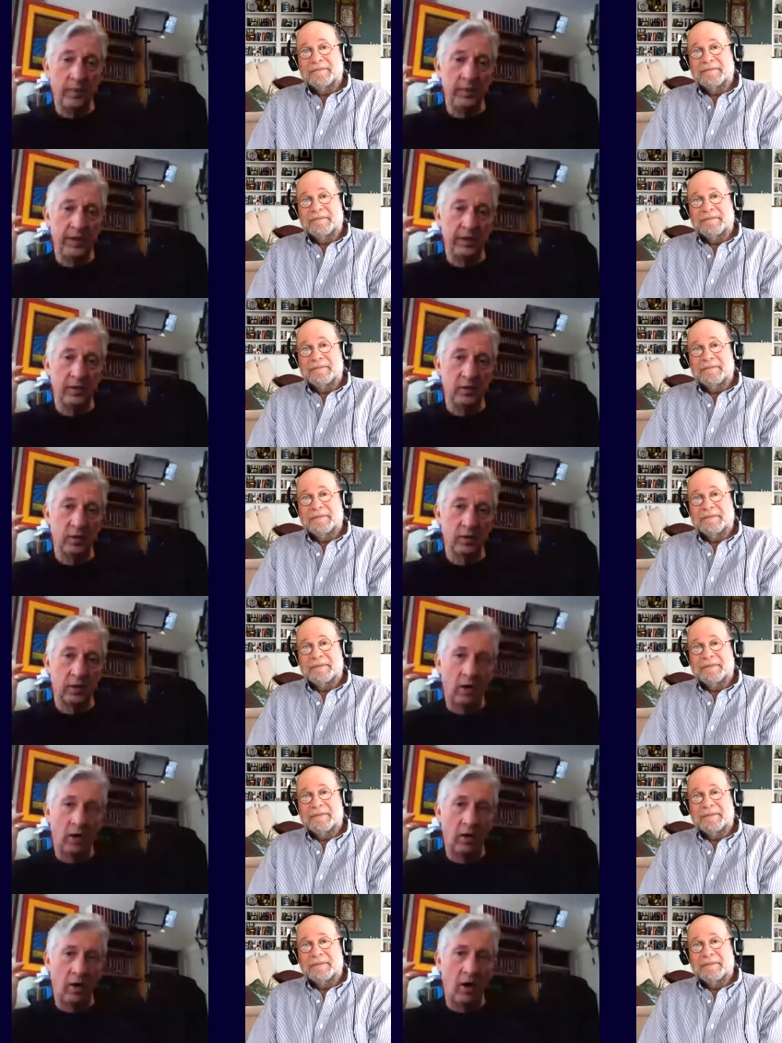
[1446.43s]
Speaker 1: I mean,
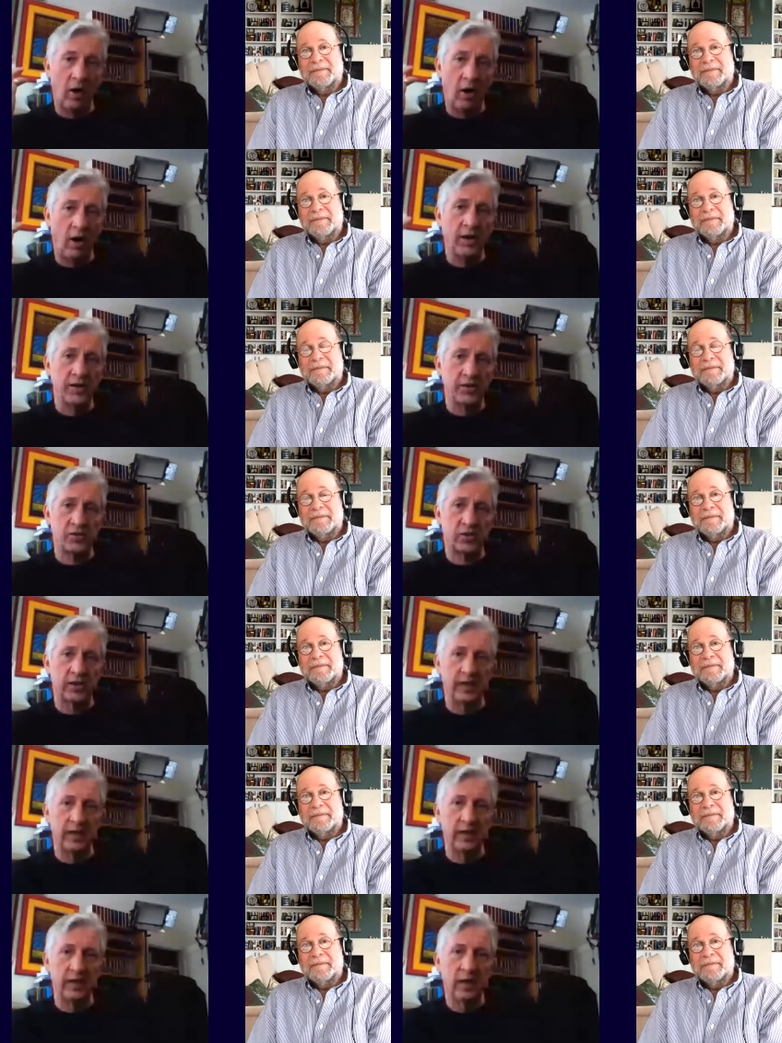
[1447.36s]

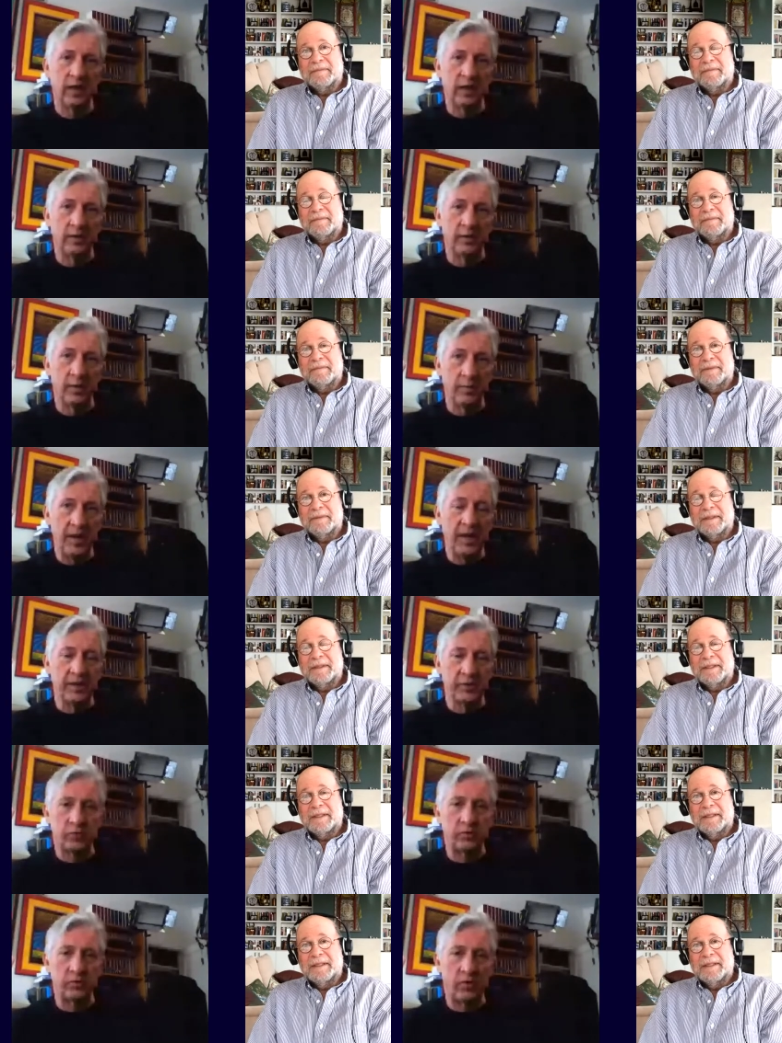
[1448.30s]
honestly, the
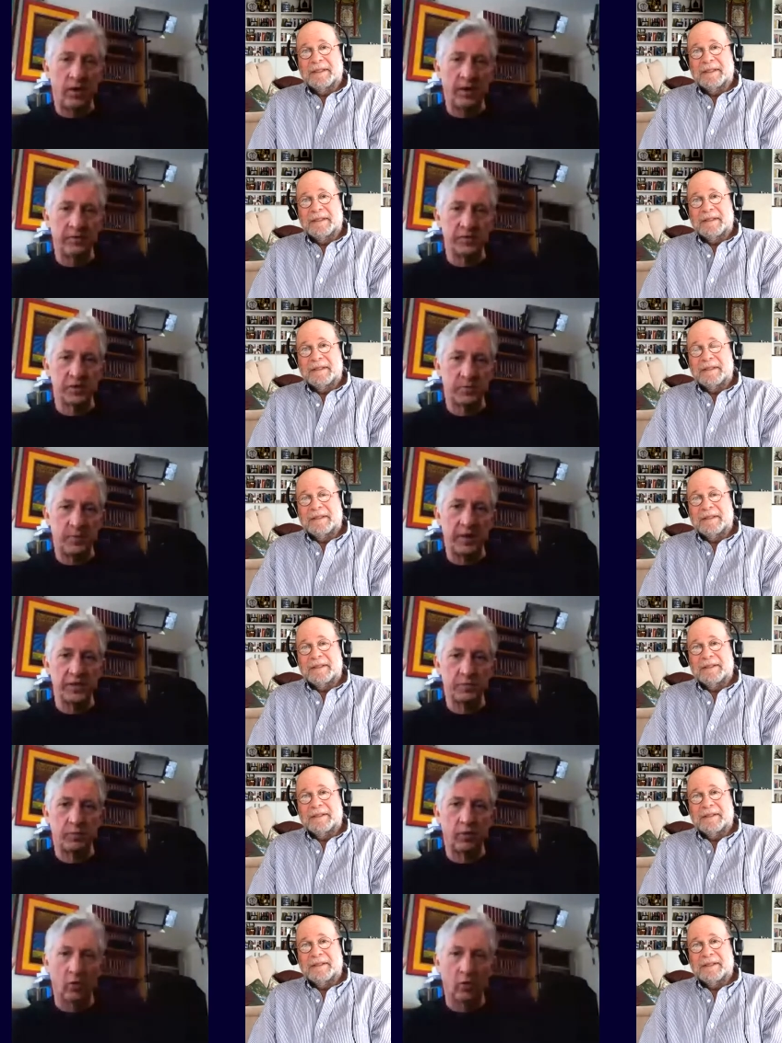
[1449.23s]
man has revived the
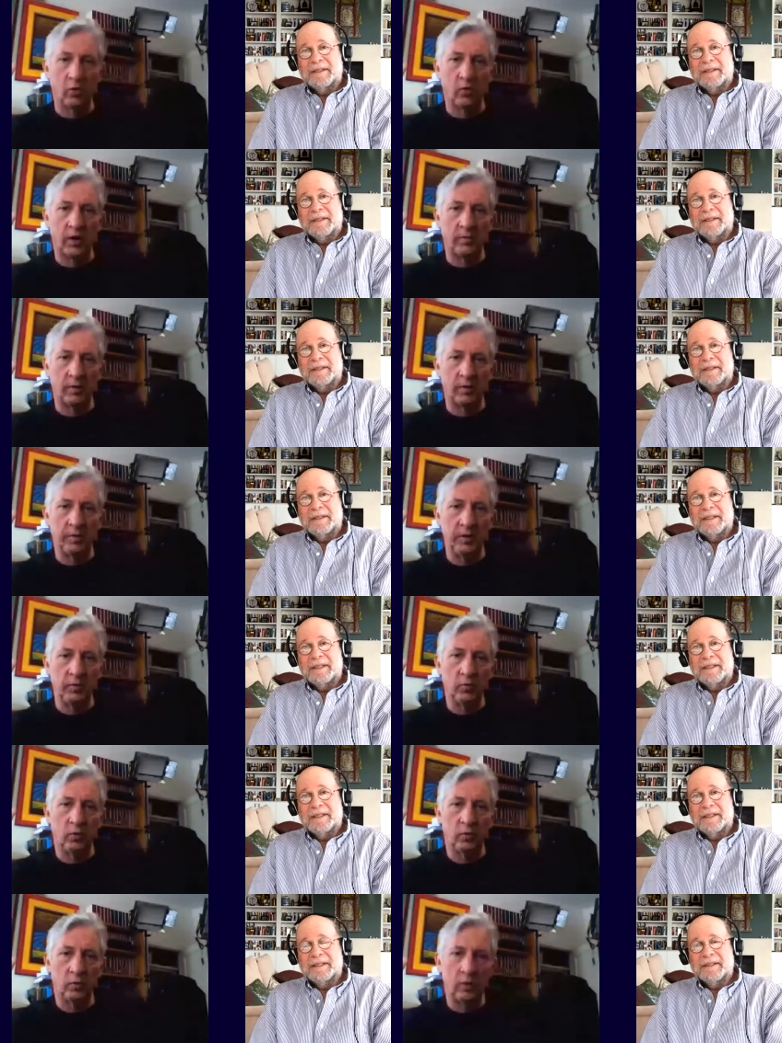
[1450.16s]
space program. I
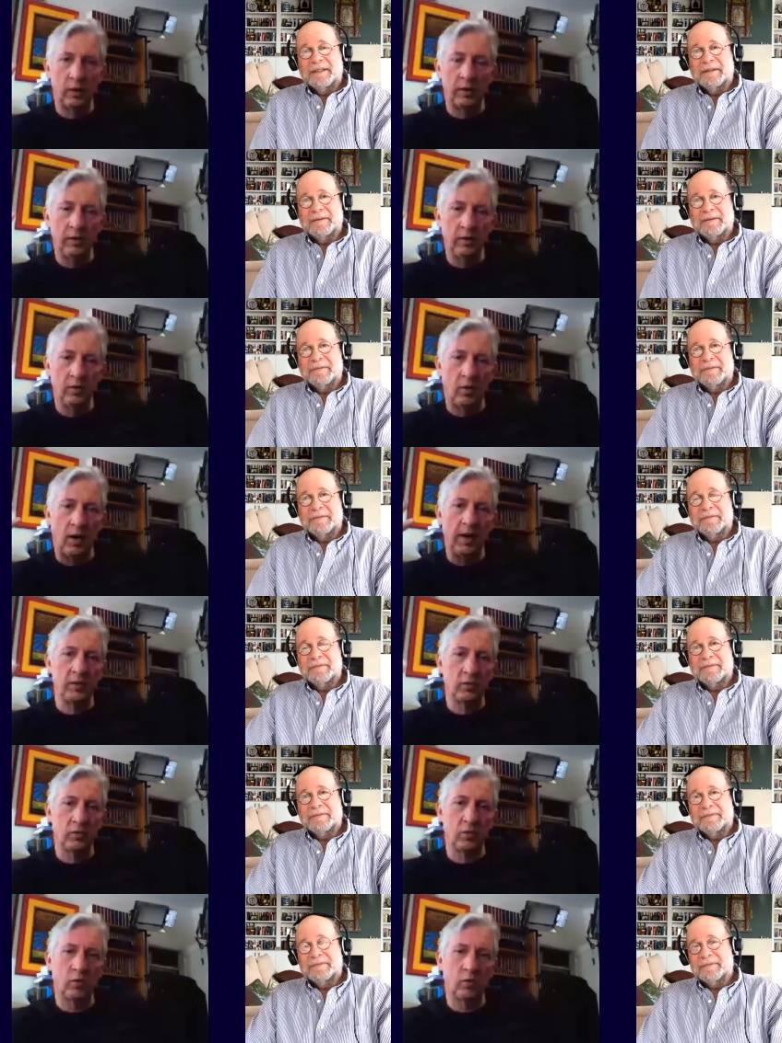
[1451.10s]
mean, uh, you know,
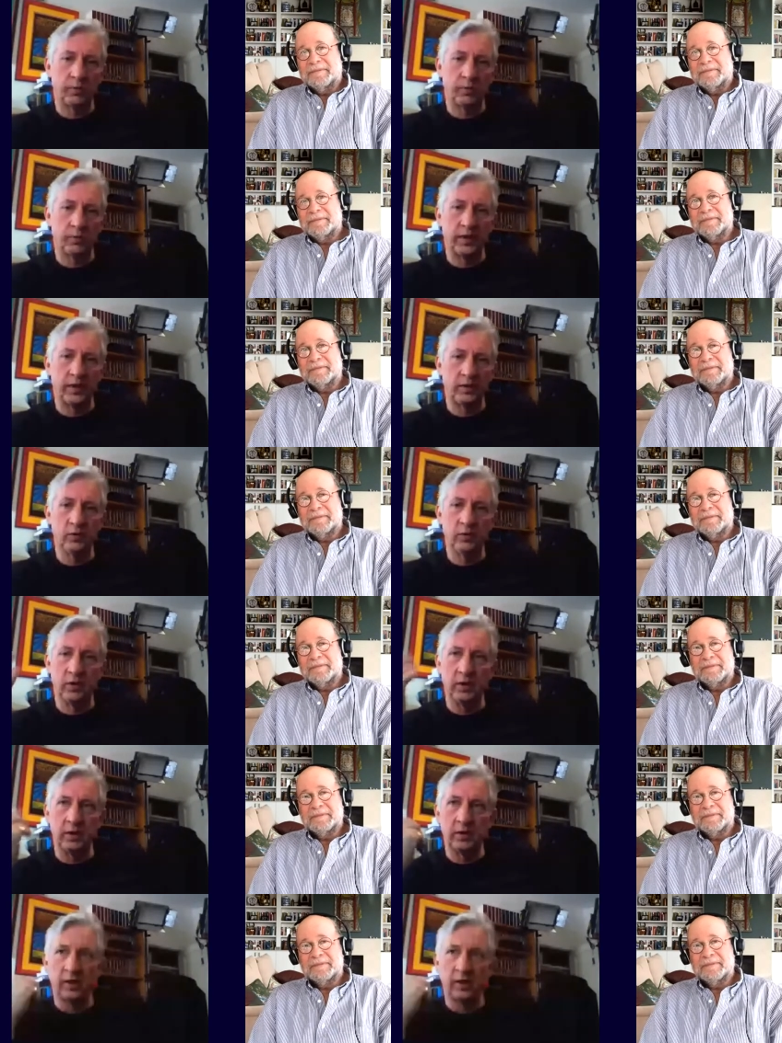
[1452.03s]
I grew up like you
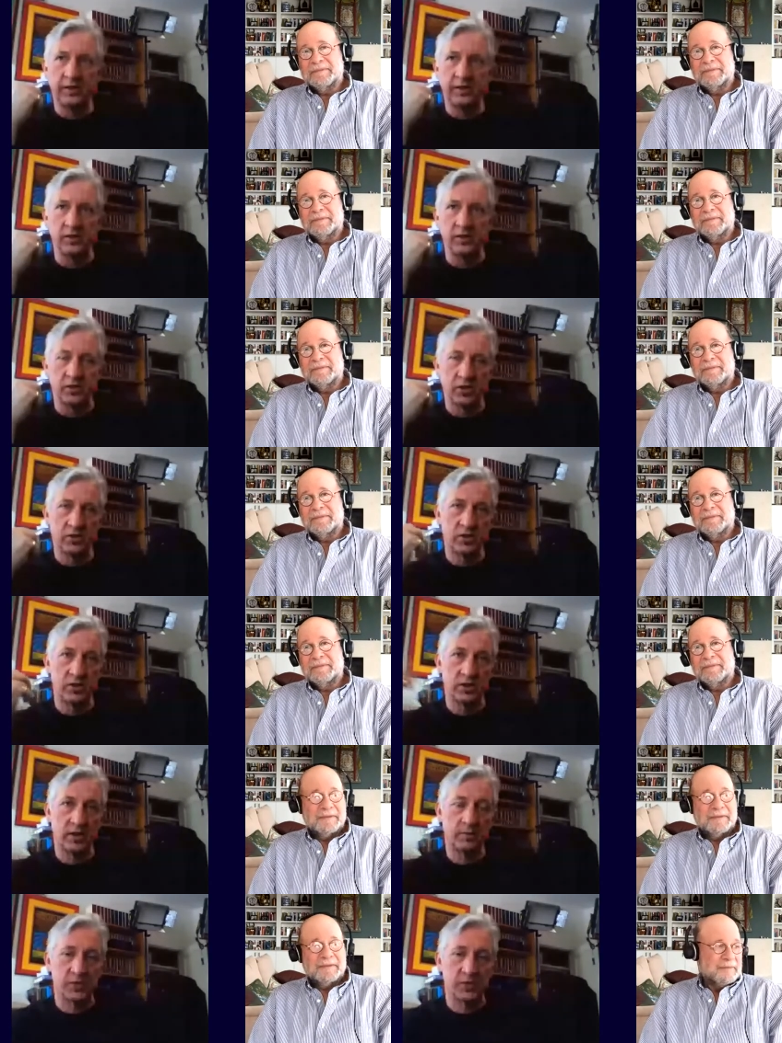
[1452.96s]
did in the
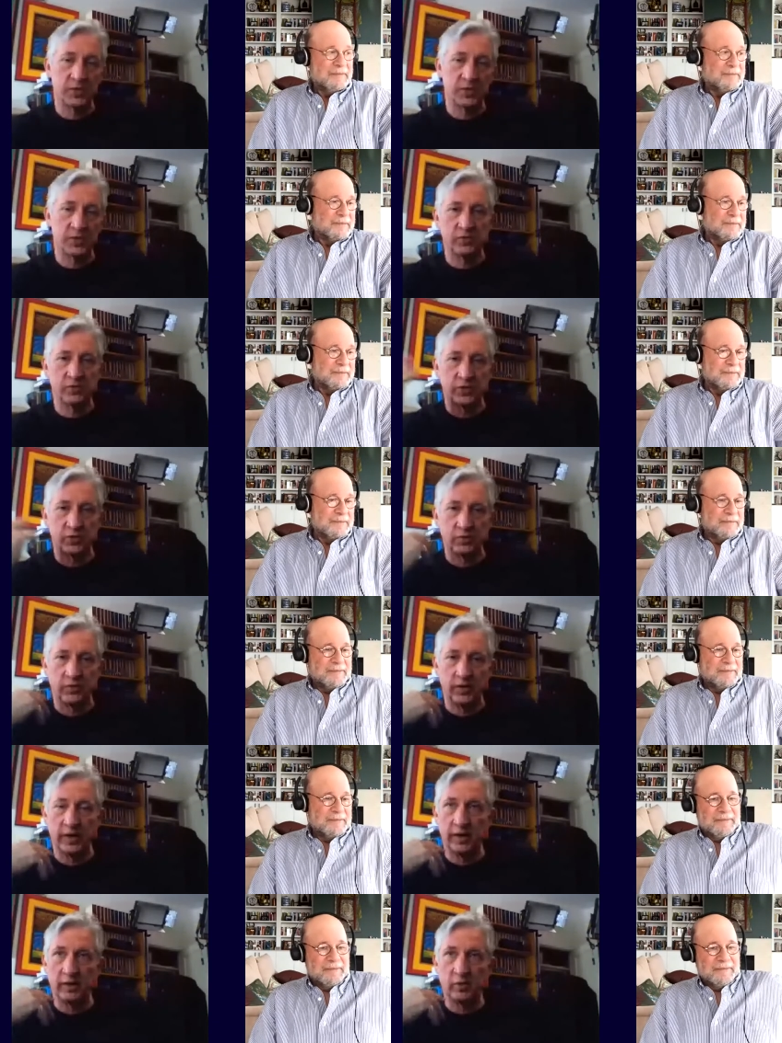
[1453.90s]
1960s. I'm a science fiction
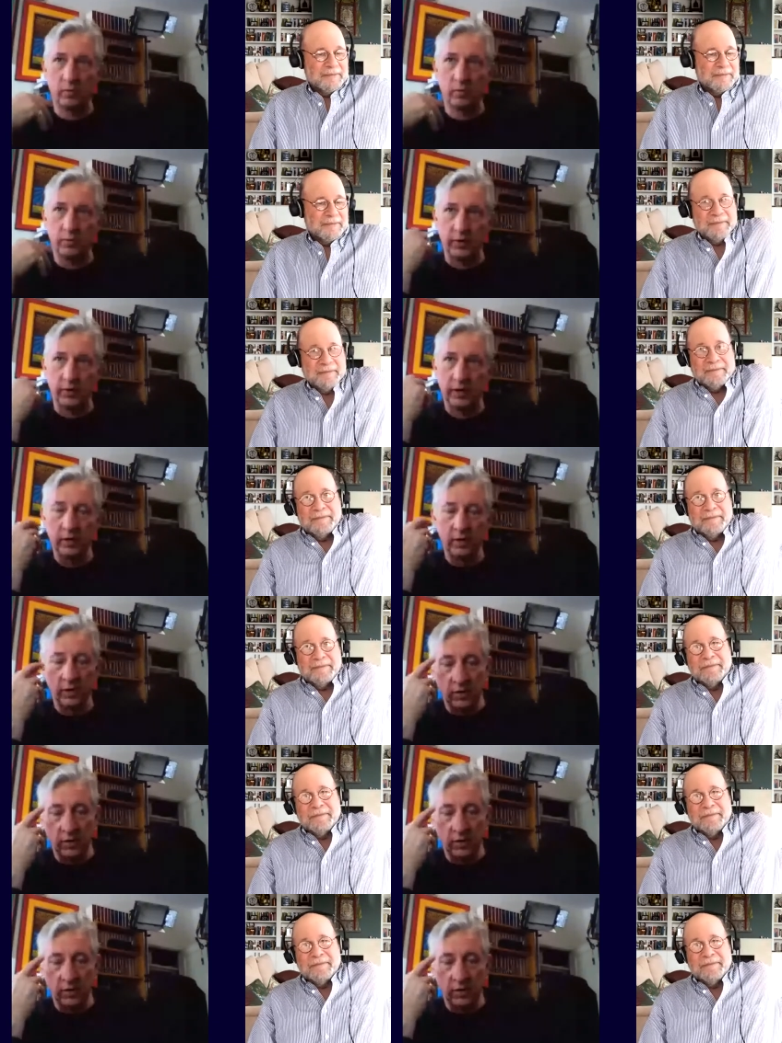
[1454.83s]
fan. I grew up with